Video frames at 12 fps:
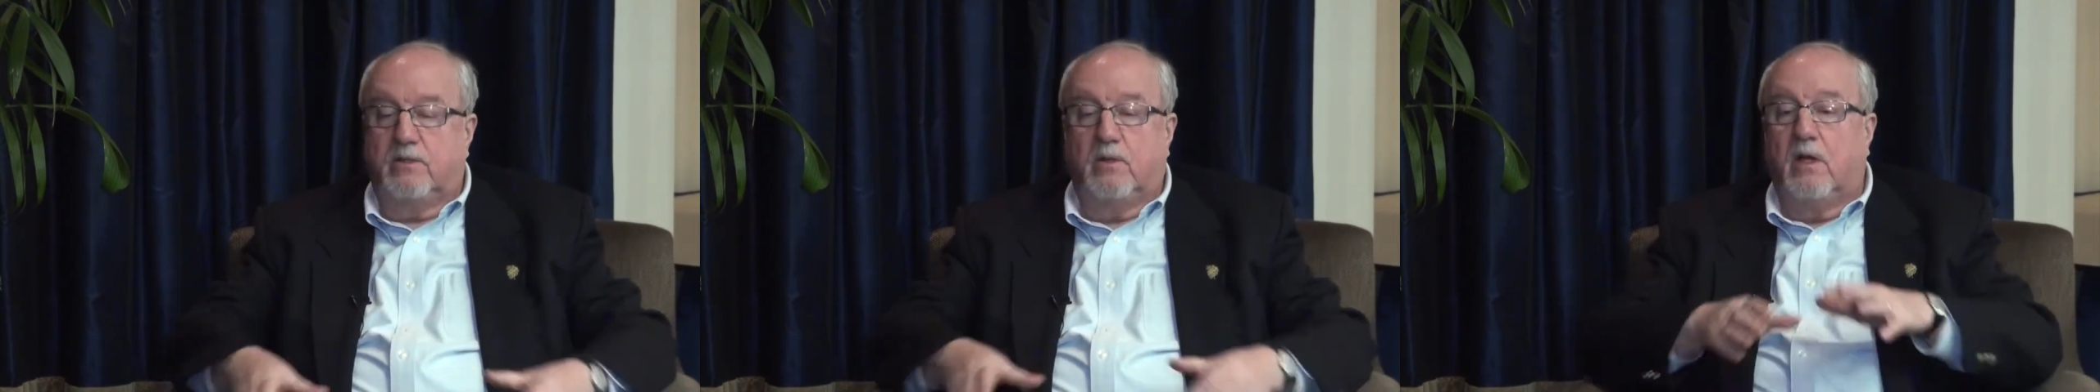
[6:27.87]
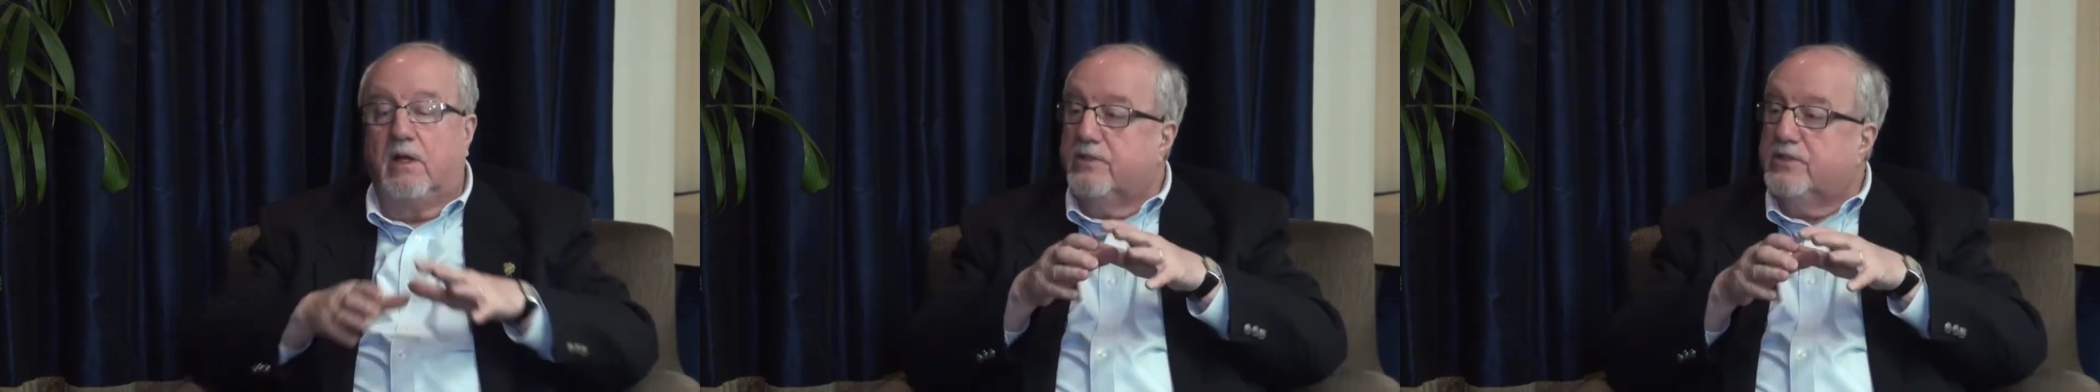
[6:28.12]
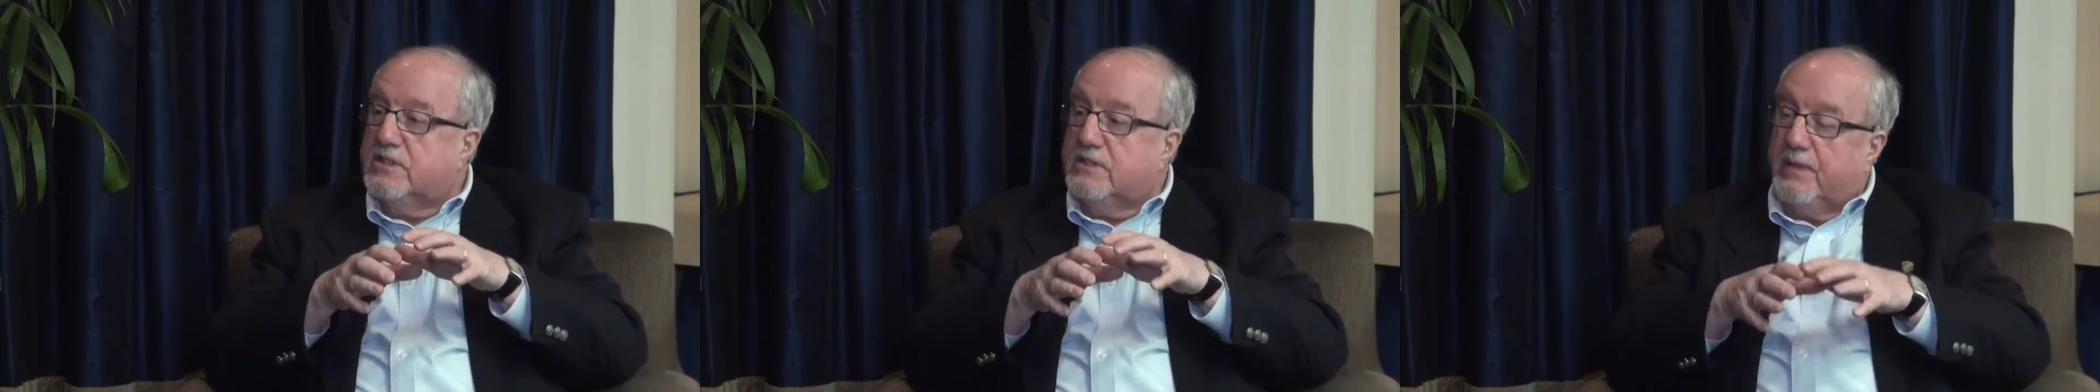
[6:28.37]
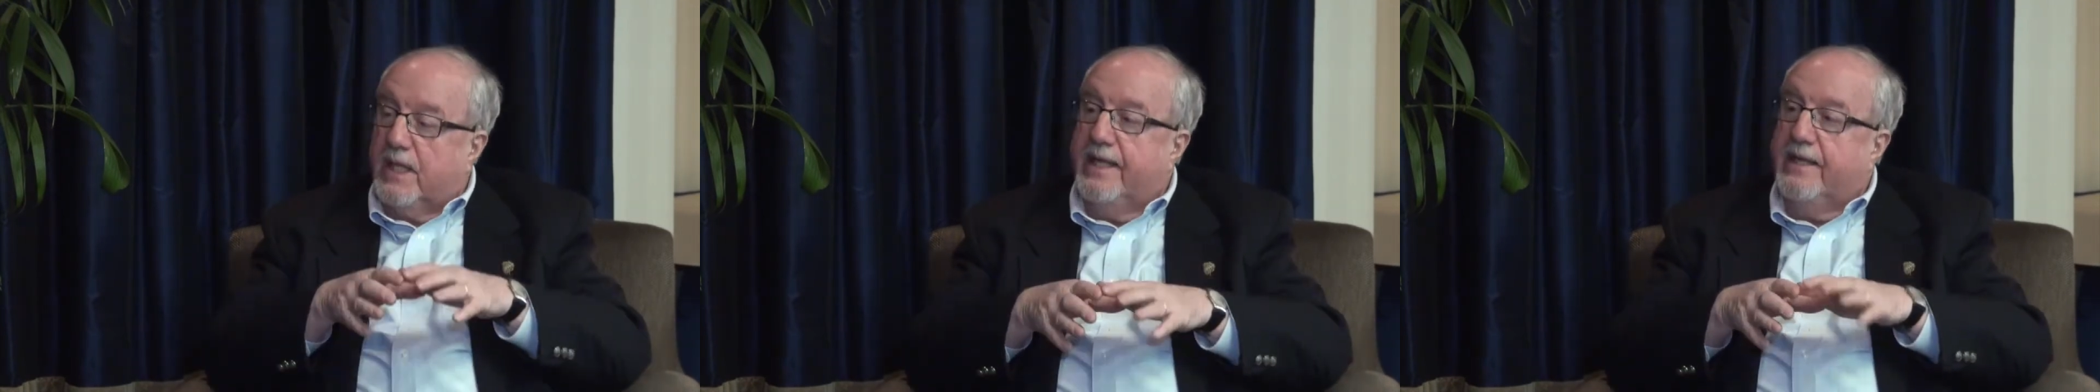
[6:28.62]
It no longer just
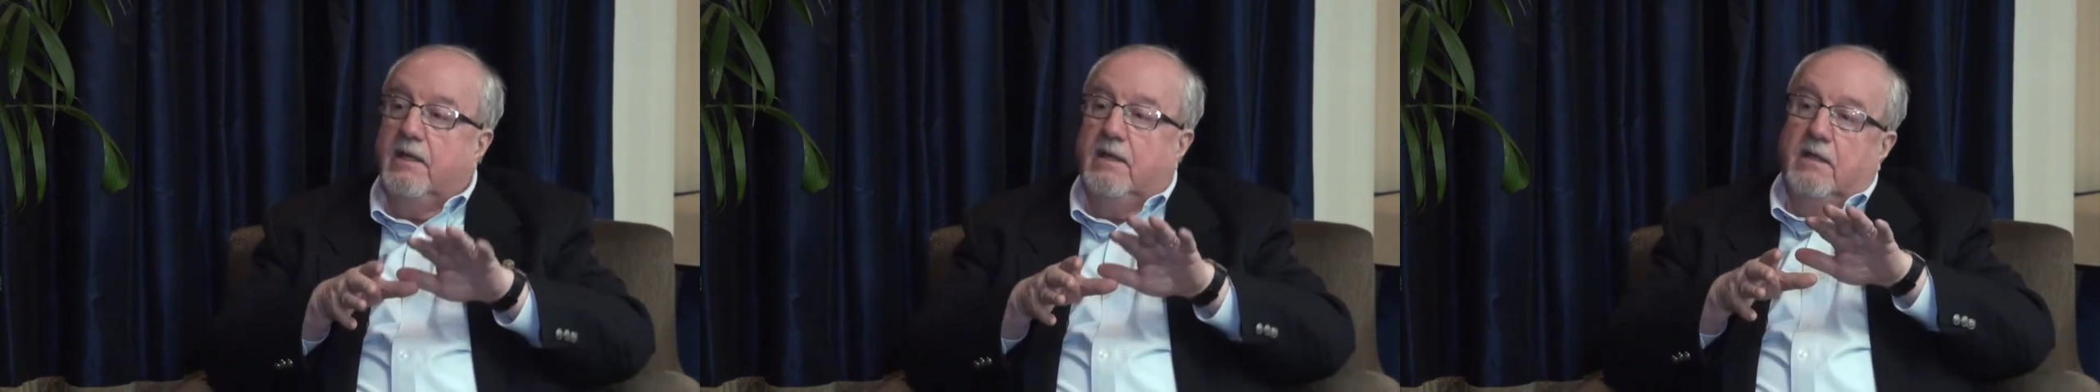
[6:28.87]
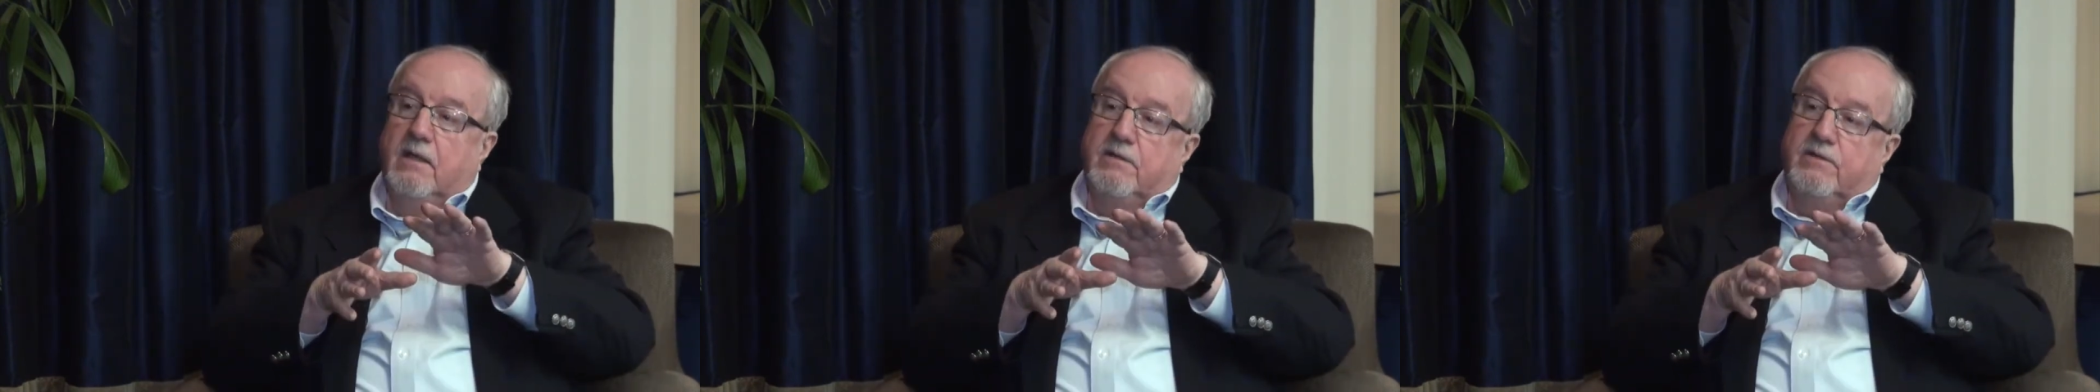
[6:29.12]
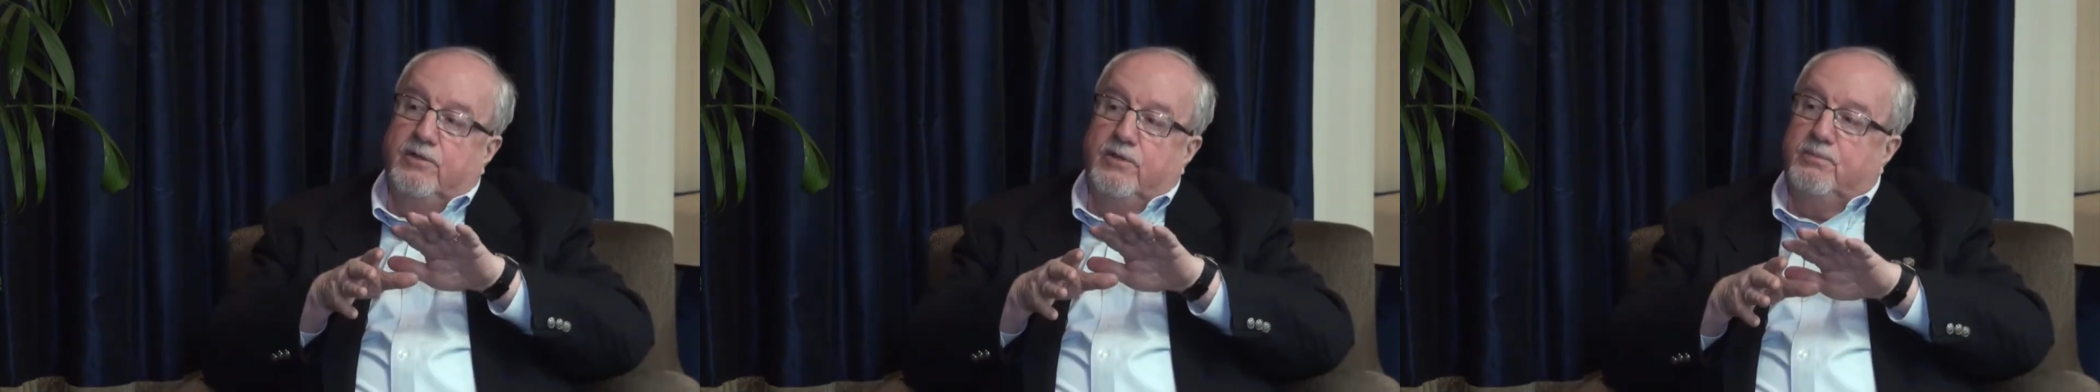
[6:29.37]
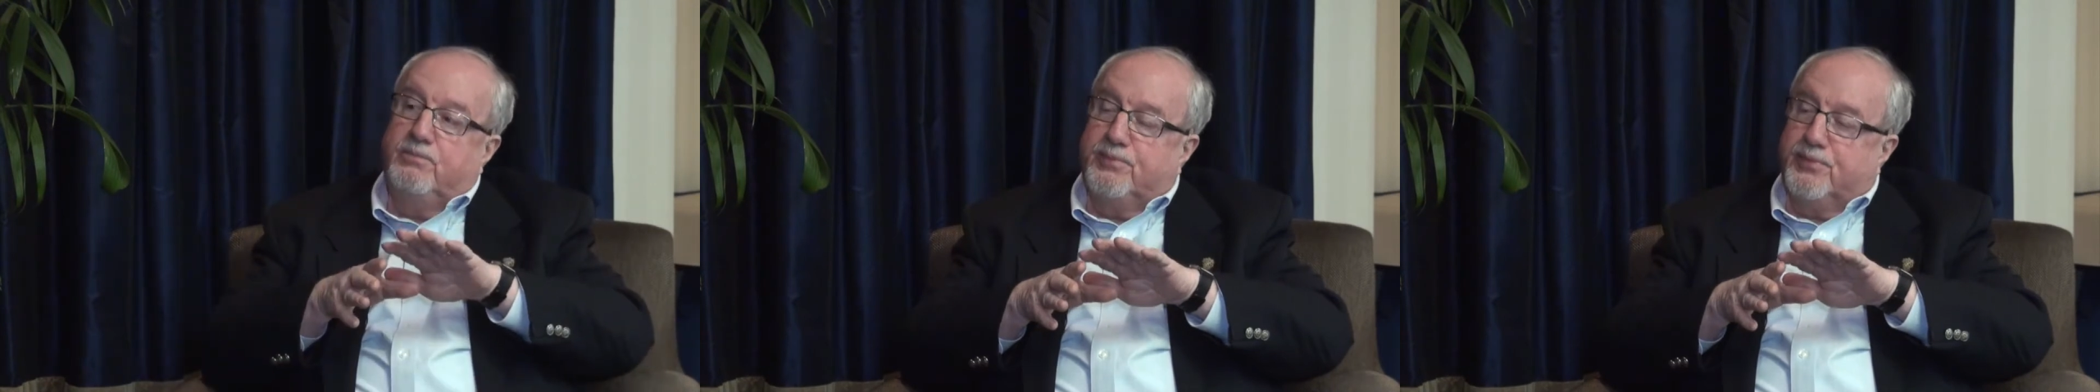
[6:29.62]
applied
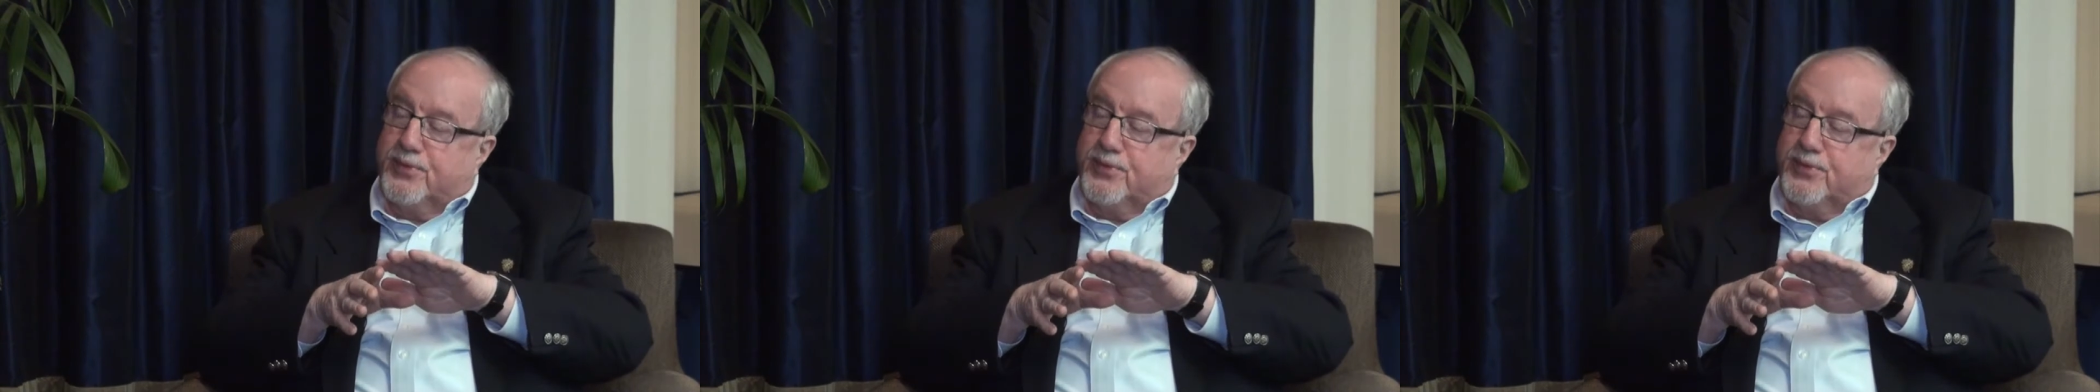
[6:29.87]
to